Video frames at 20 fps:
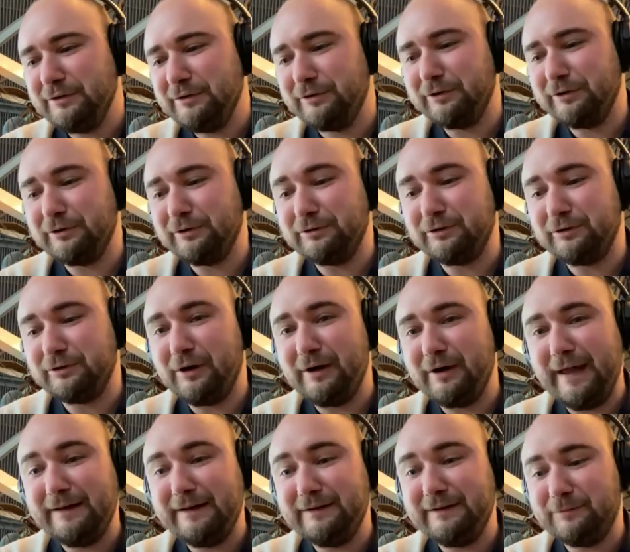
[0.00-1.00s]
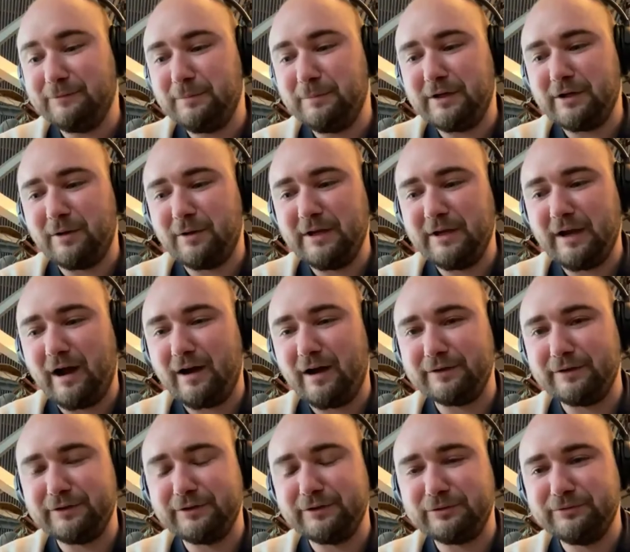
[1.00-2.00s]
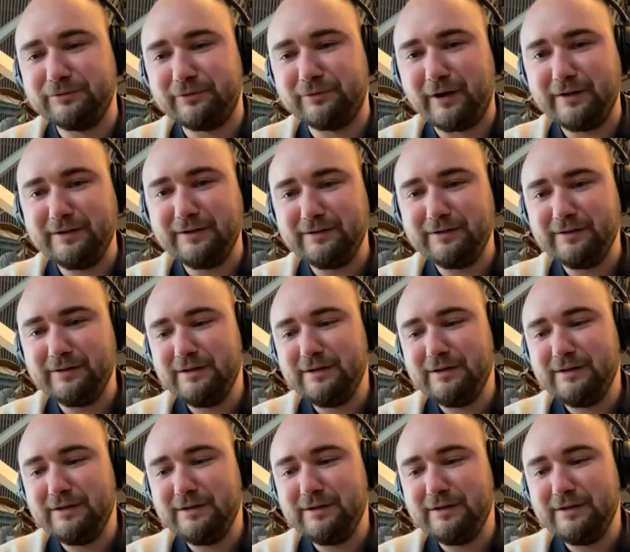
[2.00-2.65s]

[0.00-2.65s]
the, the, the land is becoming harder to find